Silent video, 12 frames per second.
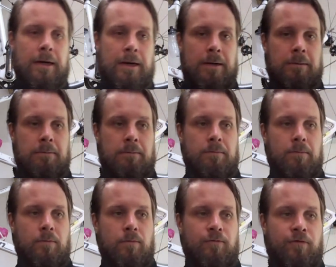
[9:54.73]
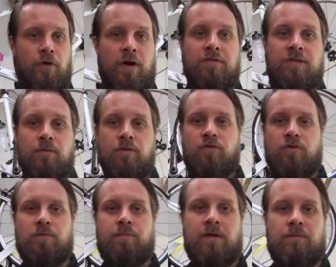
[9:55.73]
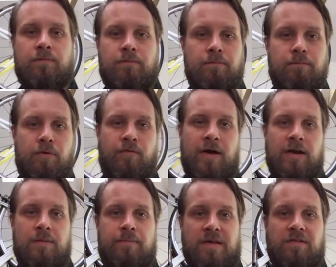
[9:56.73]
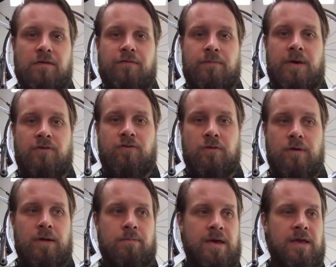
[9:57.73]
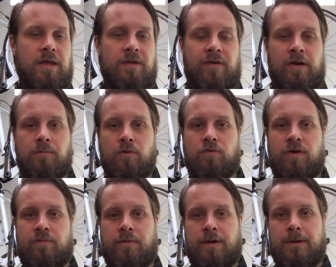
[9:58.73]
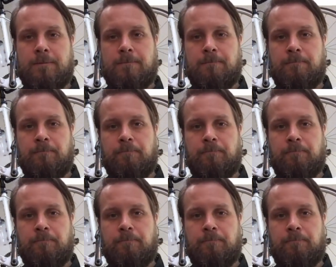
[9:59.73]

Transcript: For us, it was just about providing the best information and making it available to everybody.